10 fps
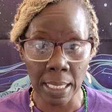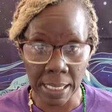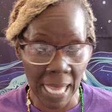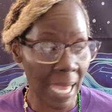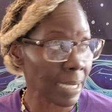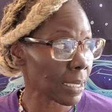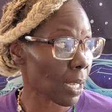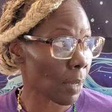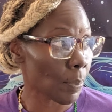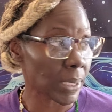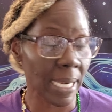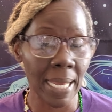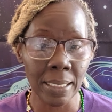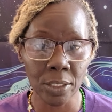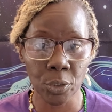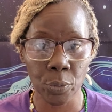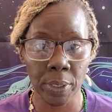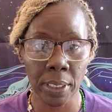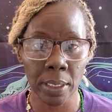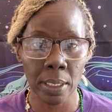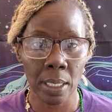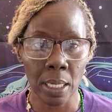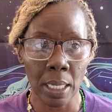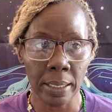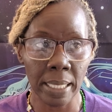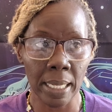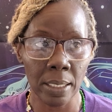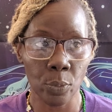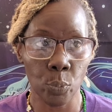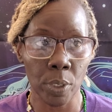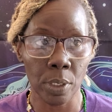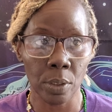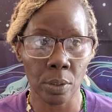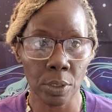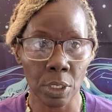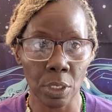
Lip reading: He has a banana tree that will,